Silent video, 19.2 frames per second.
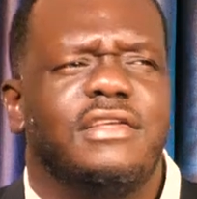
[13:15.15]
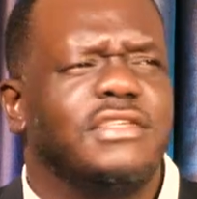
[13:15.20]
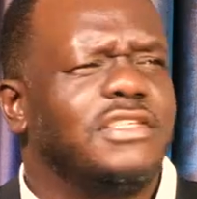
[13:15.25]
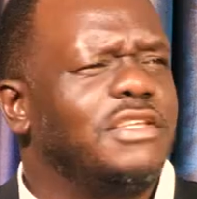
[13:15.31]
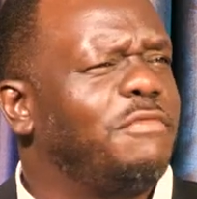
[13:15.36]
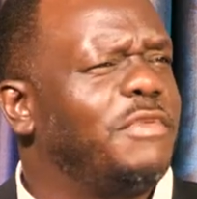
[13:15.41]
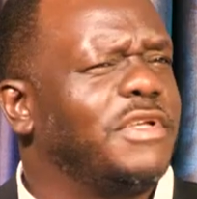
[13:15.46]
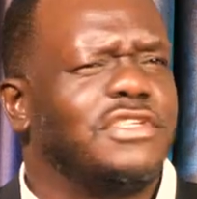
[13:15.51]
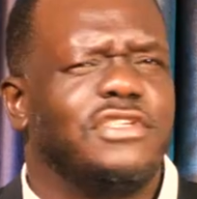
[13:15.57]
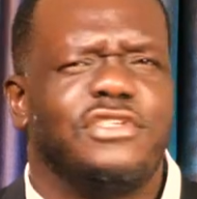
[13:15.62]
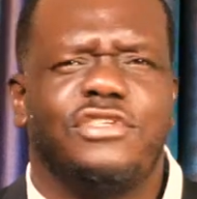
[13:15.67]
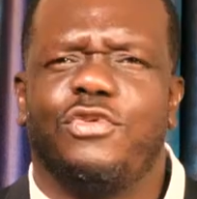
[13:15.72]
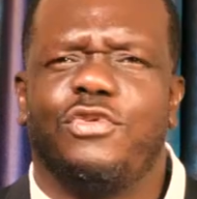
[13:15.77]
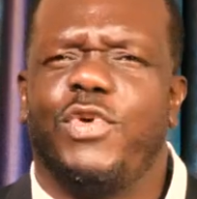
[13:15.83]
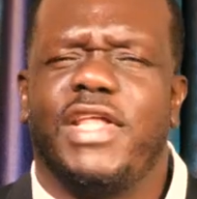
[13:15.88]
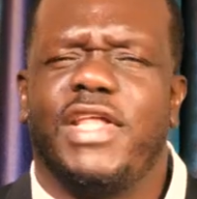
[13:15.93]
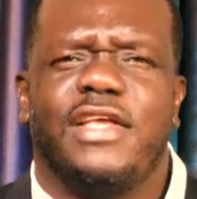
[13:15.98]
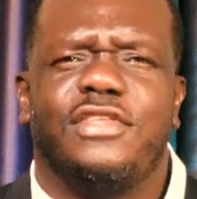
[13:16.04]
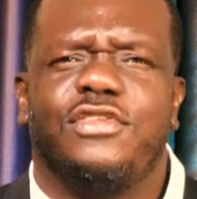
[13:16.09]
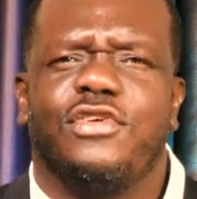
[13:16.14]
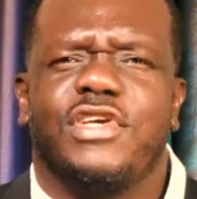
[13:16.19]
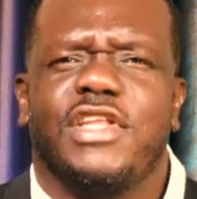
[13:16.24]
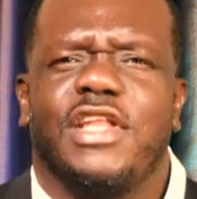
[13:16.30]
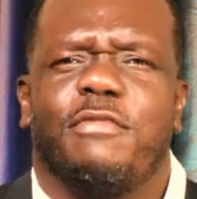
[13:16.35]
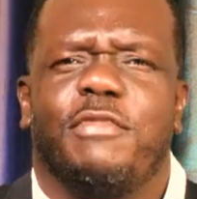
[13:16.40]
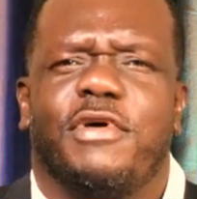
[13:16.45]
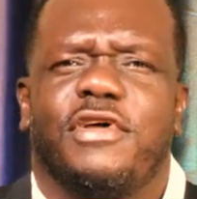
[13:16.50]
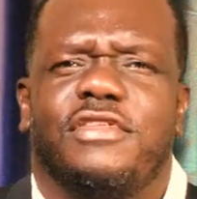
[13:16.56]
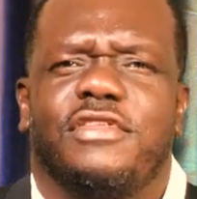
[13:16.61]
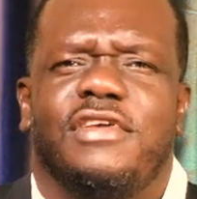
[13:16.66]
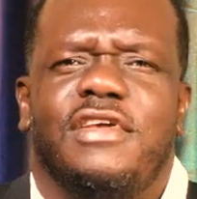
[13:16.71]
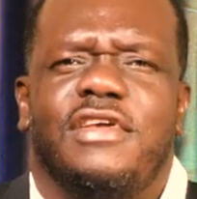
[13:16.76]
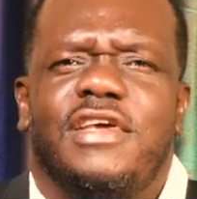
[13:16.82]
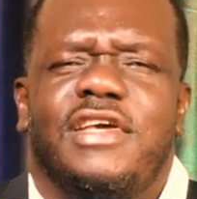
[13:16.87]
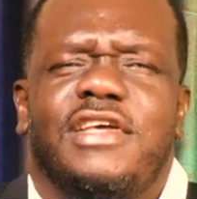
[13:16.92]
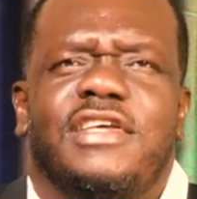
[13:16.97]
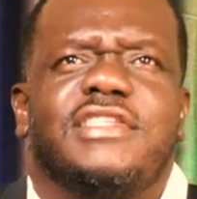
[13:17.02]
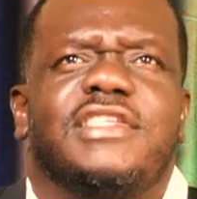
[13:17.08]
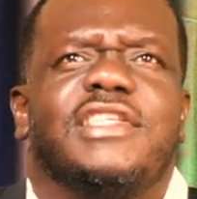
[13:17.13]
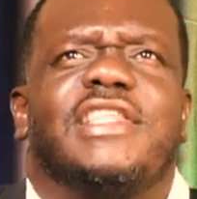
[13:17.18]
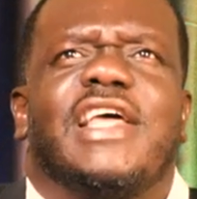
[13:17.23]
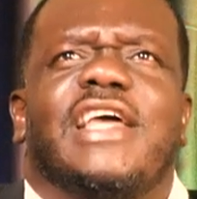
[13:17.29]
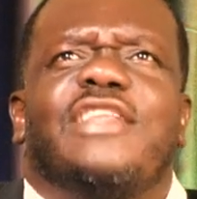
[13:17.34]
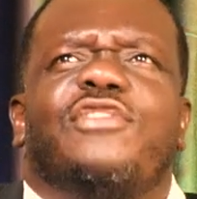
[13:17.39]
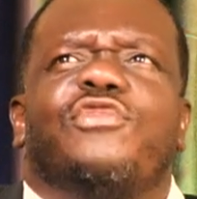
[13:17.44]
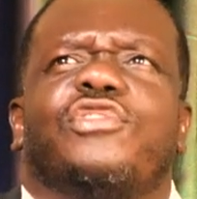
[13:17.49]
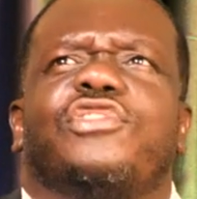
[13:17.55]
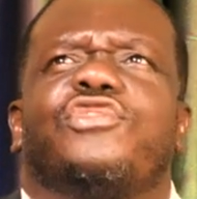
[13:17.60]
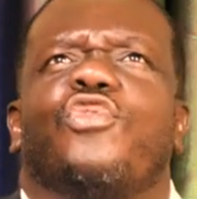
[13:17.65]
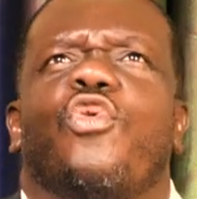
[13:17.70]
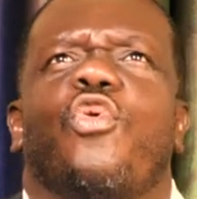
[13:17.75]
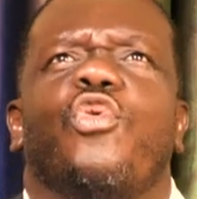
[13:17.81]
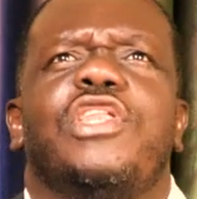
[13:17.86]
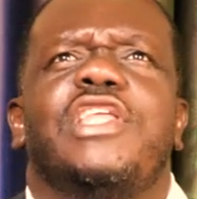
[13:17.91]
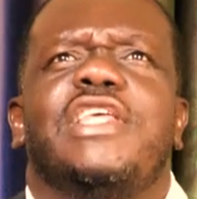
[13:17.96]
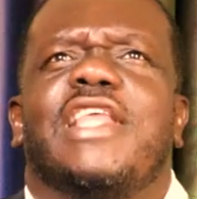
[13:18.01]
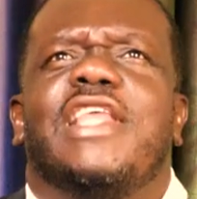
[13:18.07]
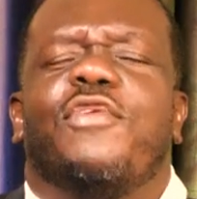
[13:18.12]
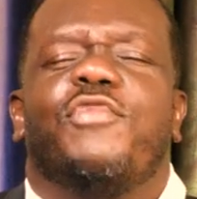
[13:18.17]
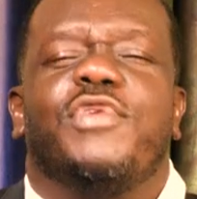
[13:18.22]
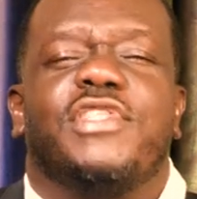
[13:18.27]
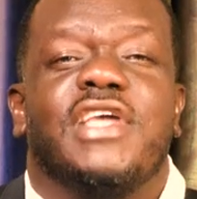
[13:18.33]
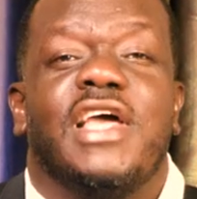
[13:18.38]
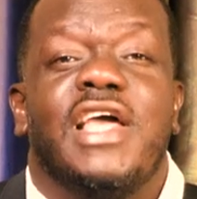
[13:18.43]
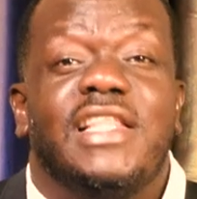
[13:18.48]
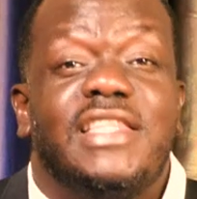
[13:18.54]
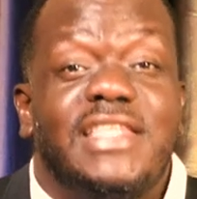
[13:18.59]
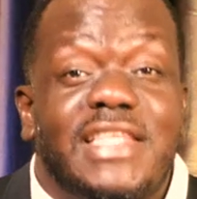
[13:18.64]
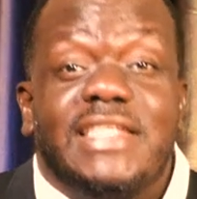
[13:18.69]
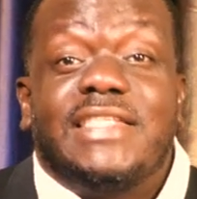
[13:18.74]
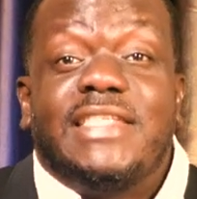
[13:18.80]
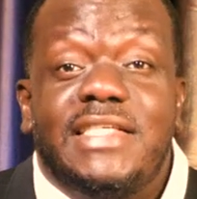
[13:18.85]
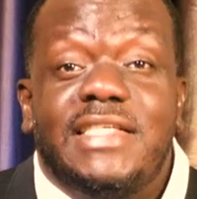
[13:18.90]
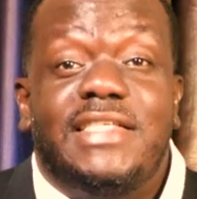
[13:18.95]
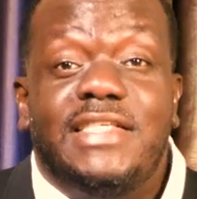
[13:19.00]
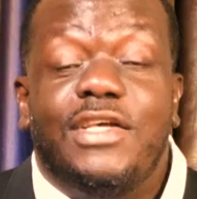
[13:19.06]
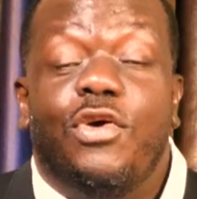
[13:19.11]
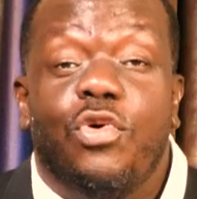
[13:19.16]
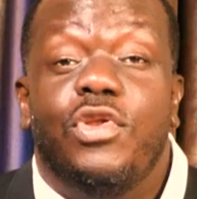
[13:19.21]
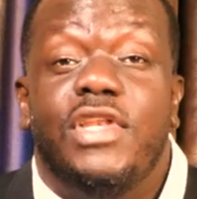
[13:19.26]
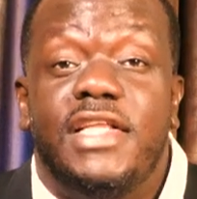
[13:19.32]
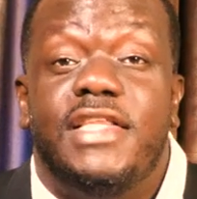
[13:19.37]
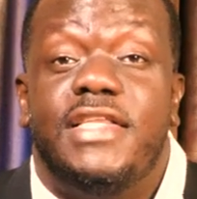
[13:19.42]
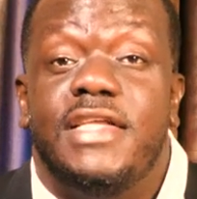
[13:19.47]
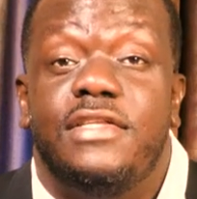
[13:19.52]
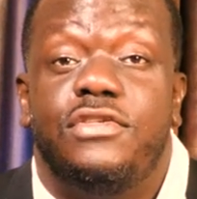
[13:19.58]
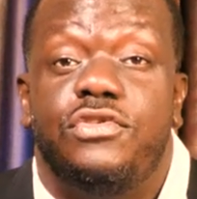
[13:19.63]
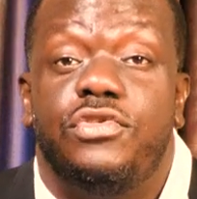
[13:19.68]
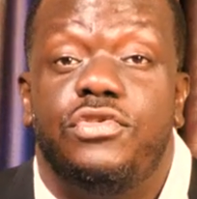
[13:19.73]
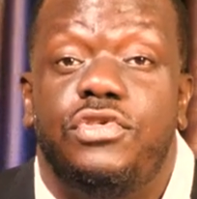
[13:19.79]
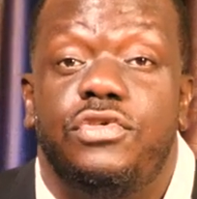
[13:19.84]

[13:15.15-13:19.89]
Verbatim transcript: Say, Pastor John, what are you talking about? Is it that not holy that we talk? This is the holy thing to